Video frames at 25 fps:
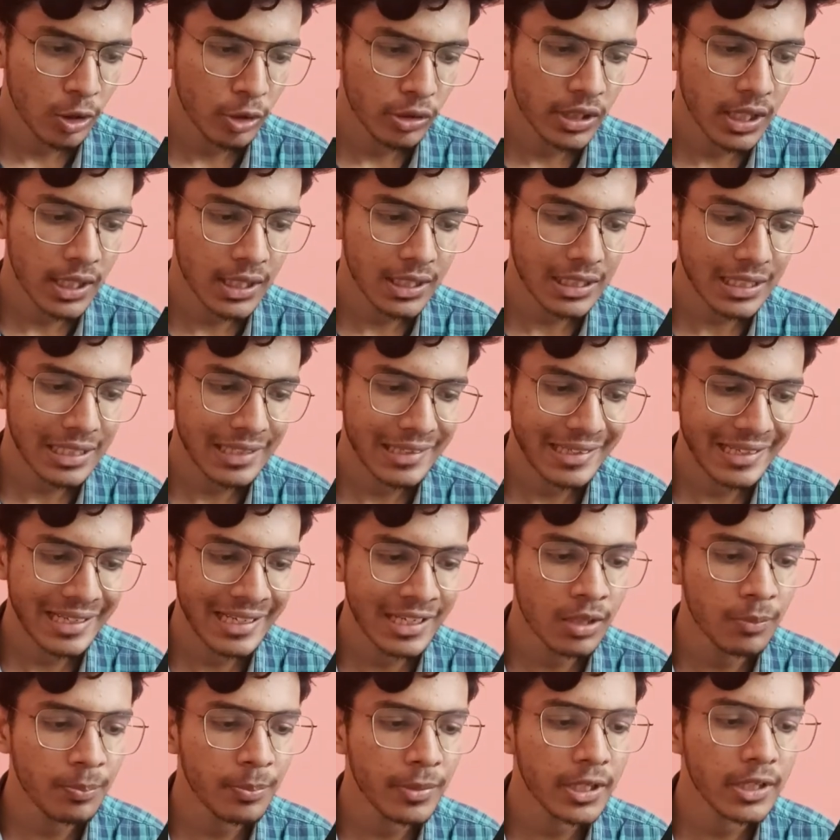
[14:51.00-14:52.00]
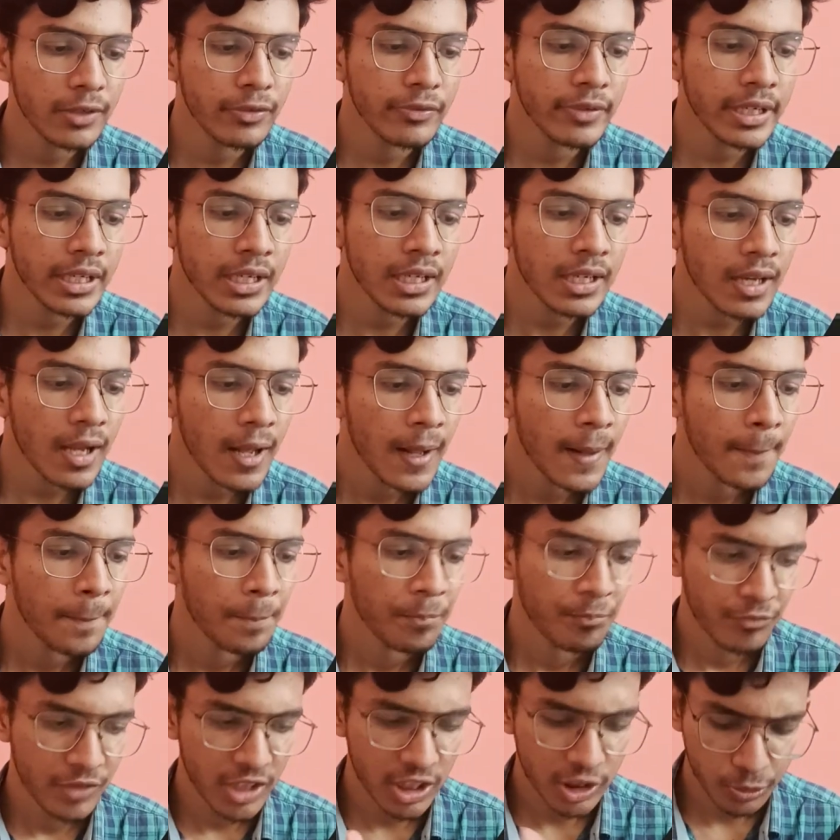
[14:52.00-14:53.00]
that in between
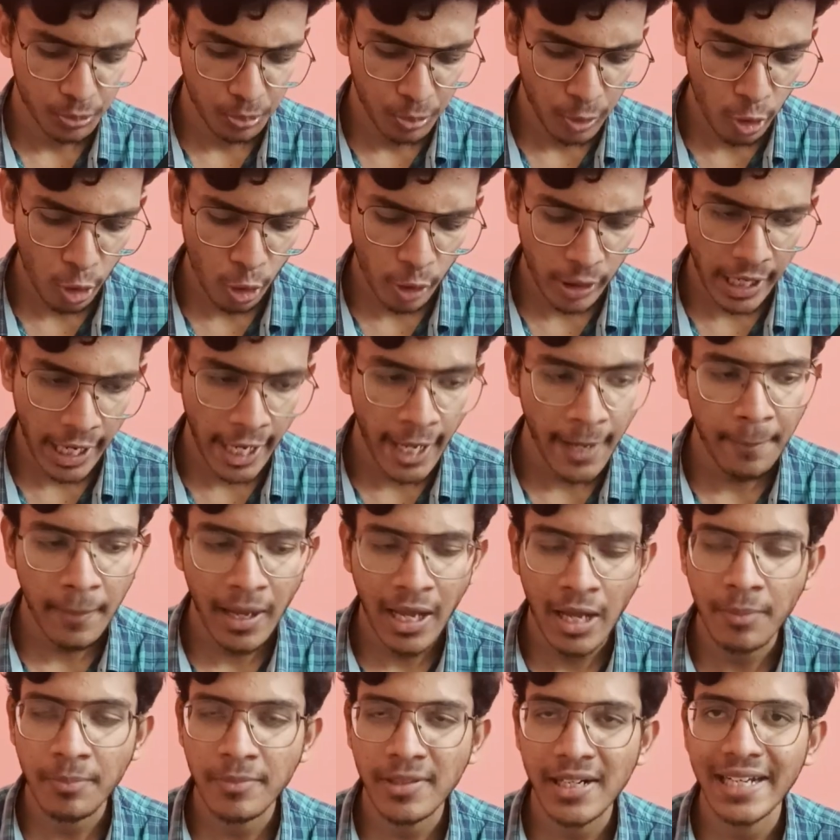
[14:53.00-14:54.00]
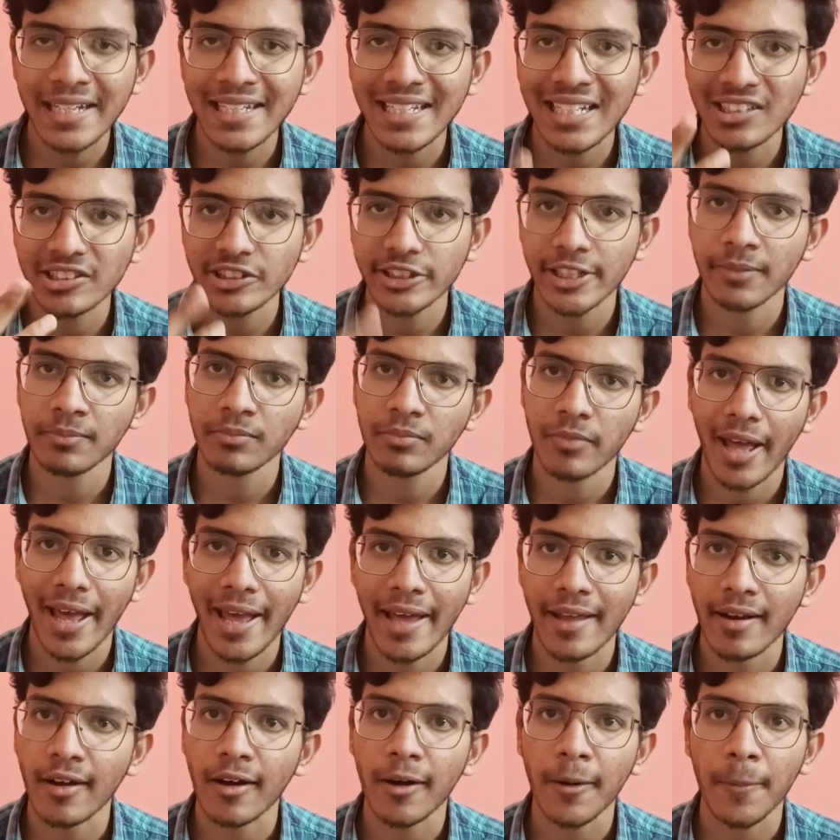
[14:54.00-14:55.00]
this program I am writing some
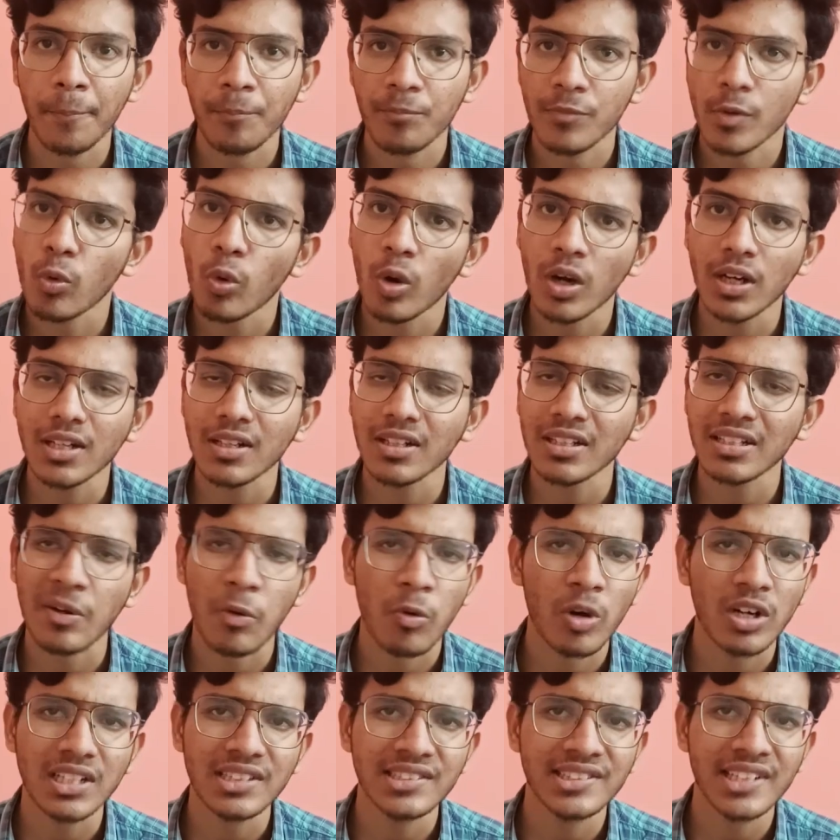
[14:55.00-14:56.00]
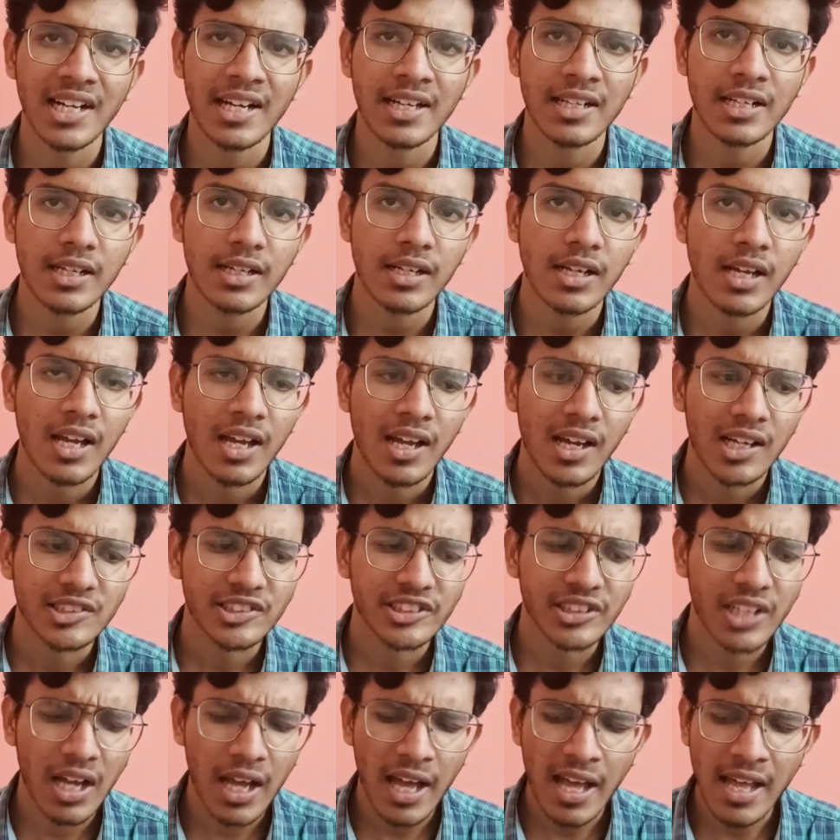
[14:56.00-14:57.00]
error. What is the error?
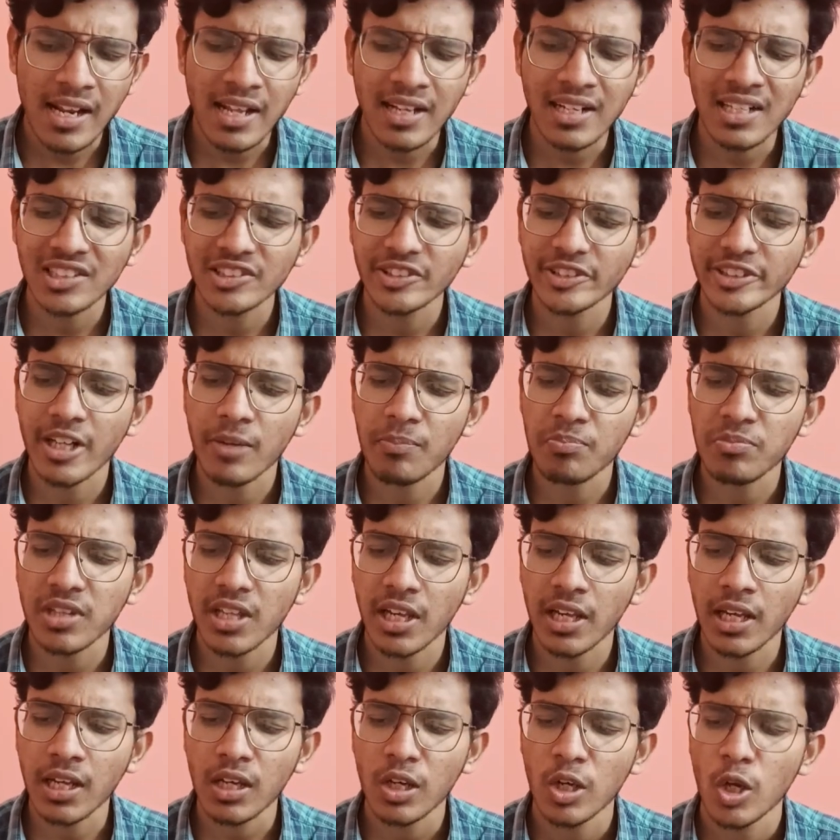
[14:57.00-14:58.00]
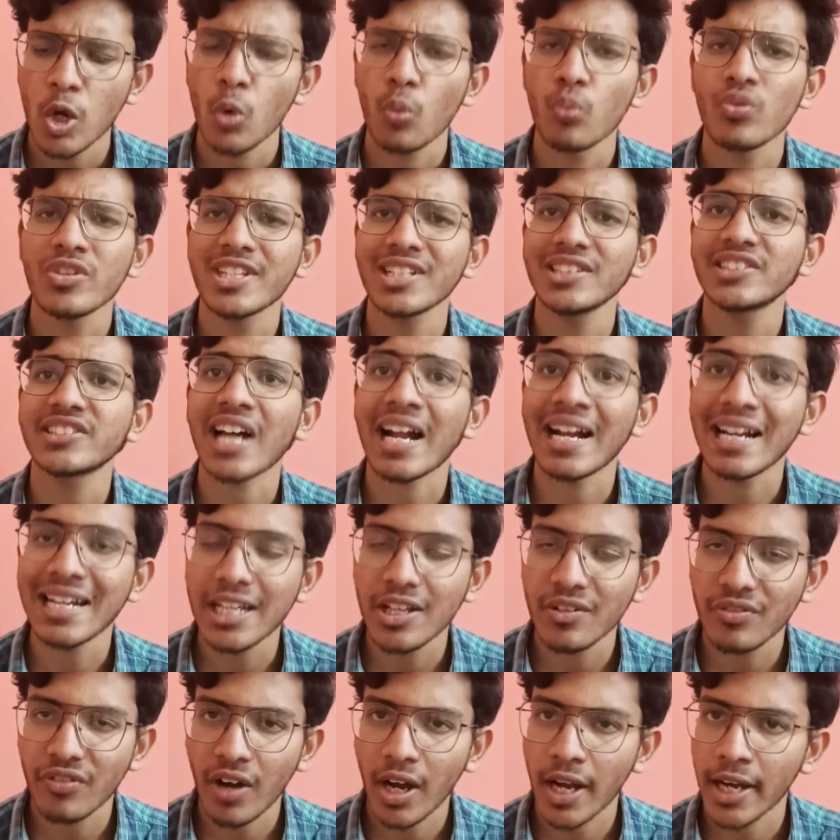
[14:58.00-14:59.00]
Error is something which is
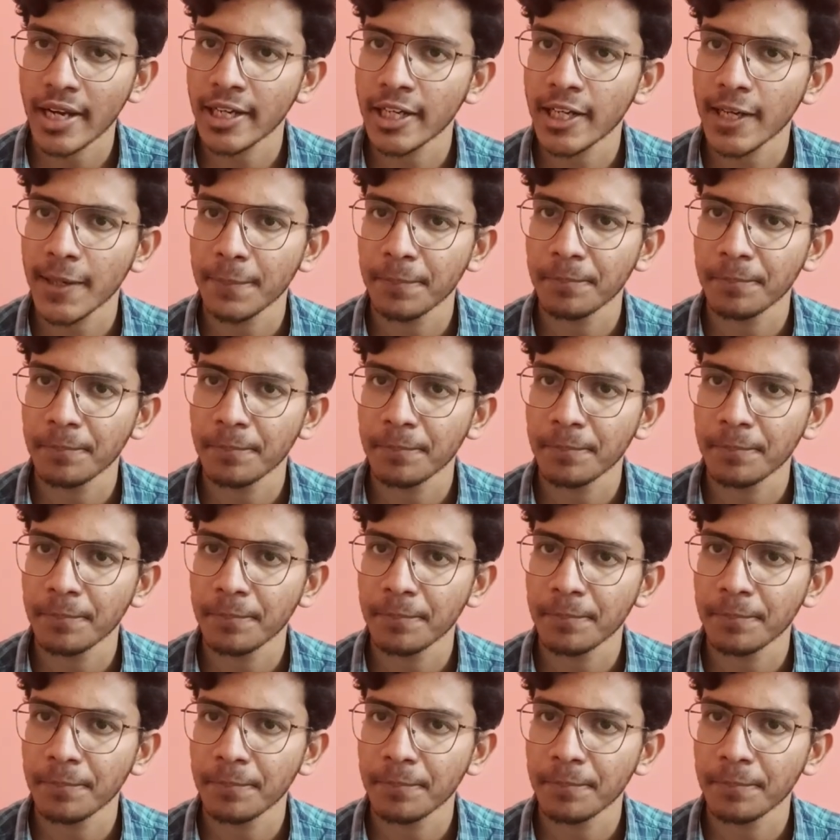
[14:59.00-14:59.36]
undefined.